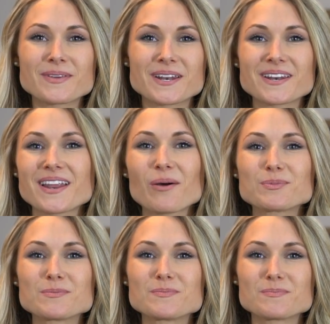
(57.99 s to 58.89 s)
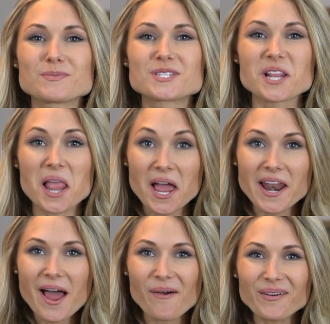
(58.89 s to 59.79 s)
and helps them slide
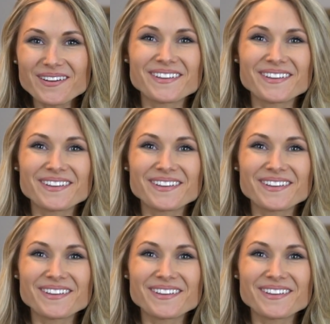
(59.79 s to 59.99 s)
out.